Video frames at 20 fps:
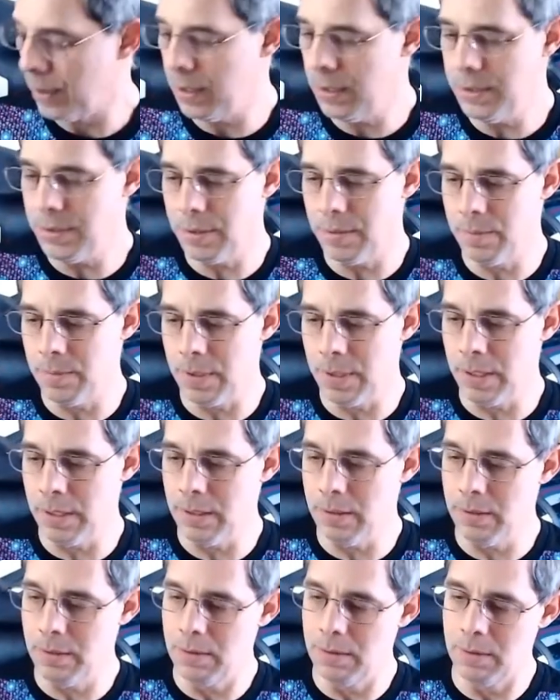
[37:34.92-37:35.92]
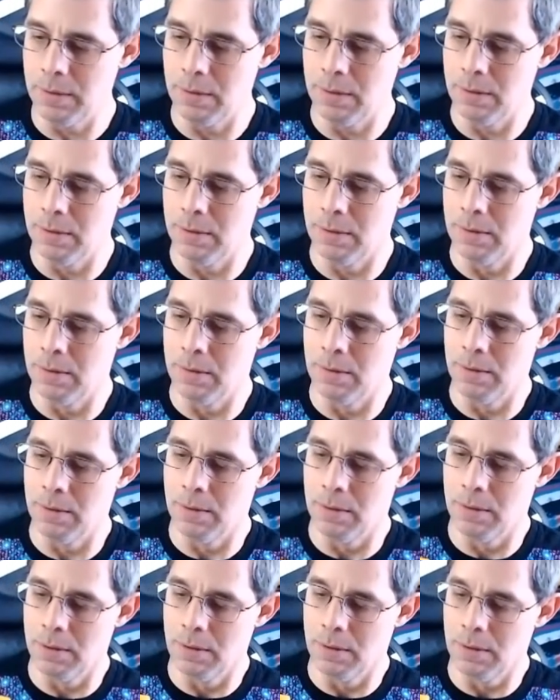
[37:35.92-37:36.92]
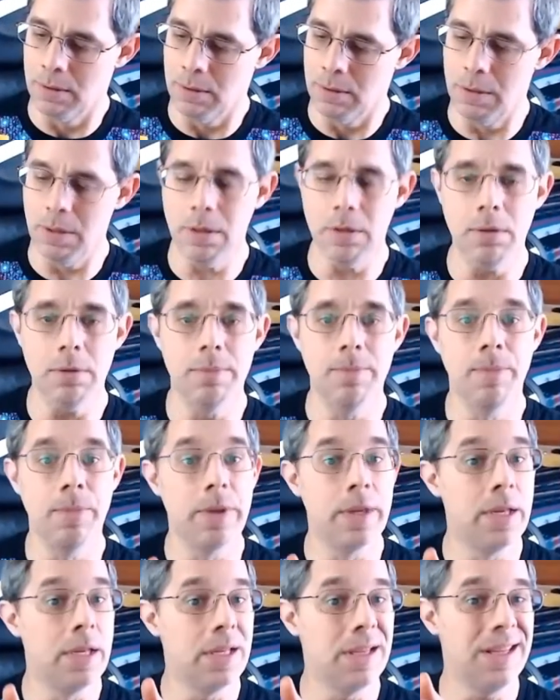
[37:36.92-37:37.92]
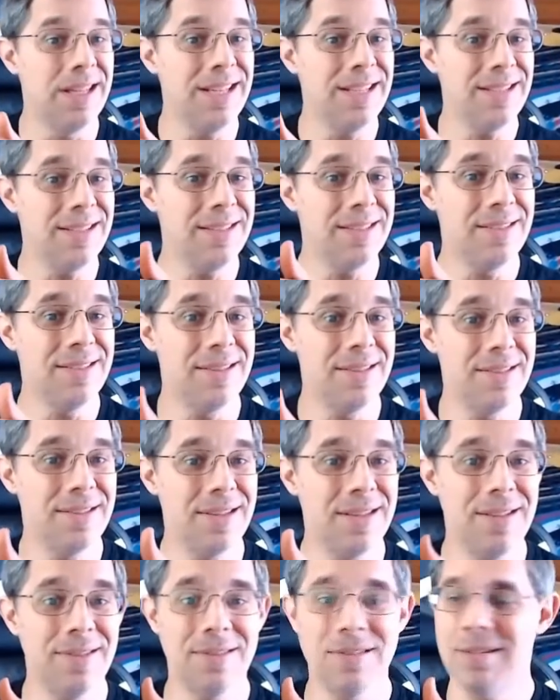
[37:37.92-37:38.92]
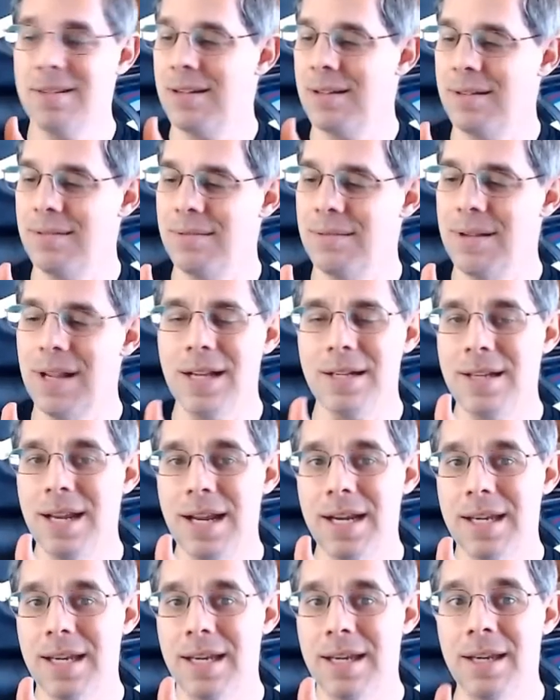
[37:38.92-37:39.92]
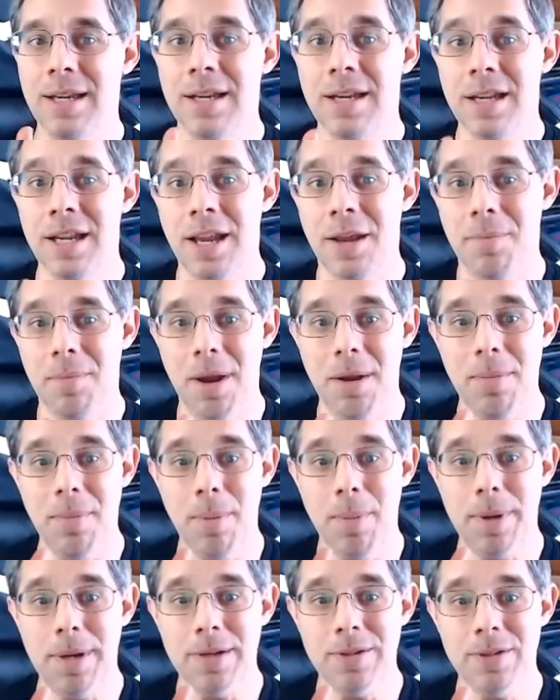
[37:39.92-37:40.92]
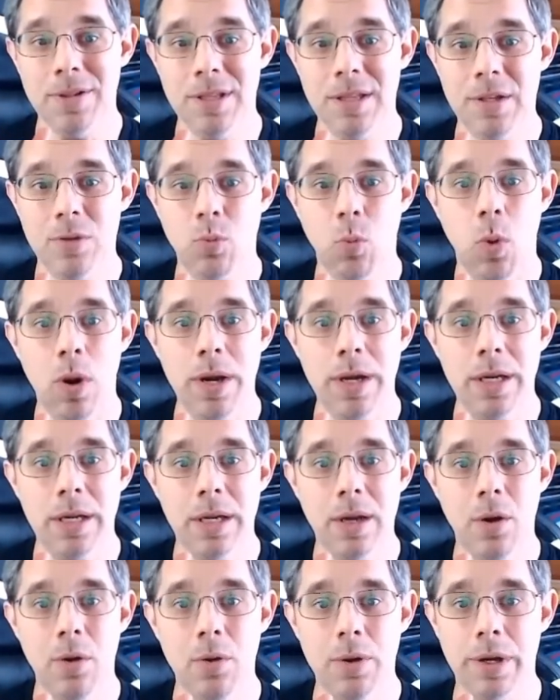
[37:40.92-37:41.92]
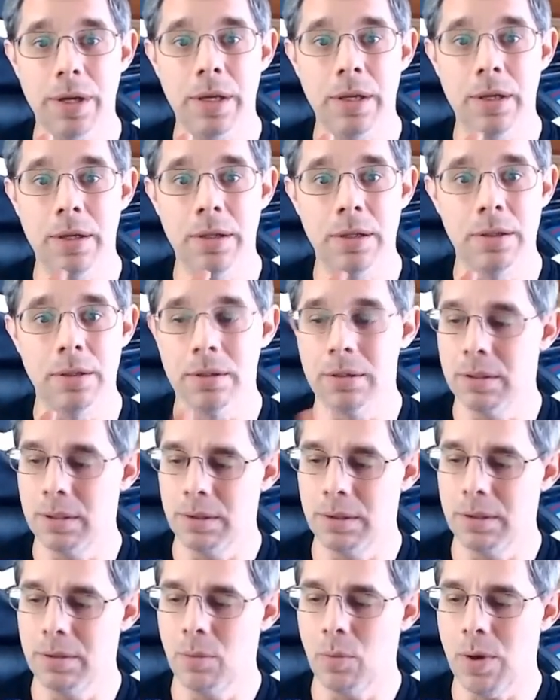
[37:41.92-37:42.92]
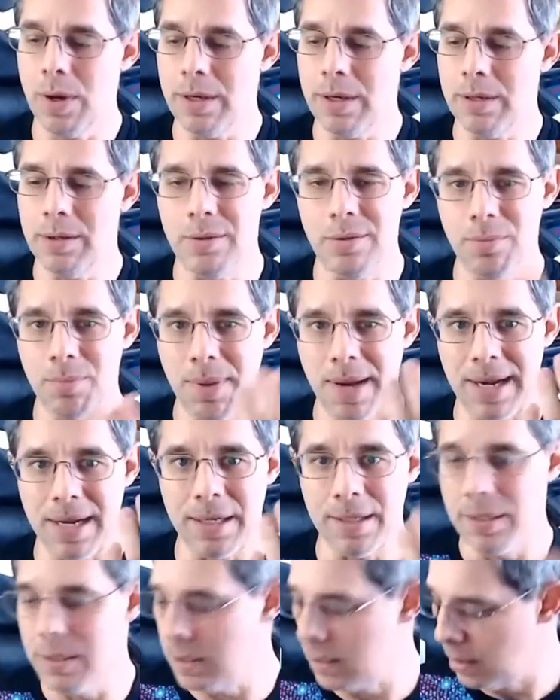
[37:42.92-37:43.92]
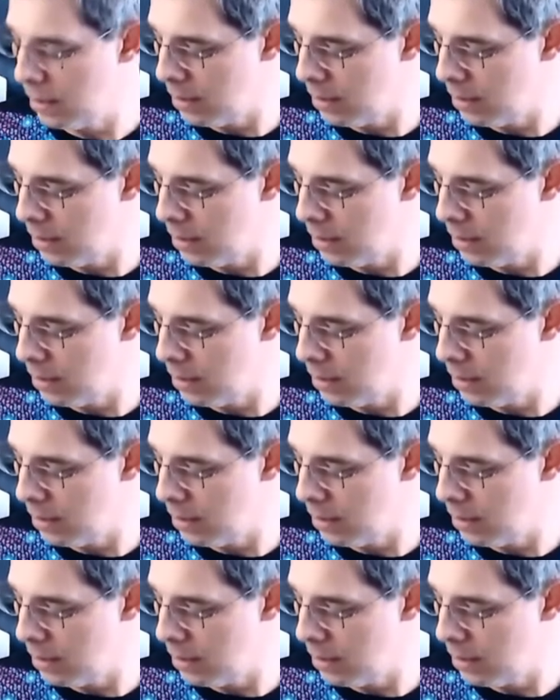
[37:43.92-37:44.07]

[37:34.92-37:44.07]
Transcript: Lisa might. No, Lisa's is is not tacky. It might be because of this white coating, the the white paint.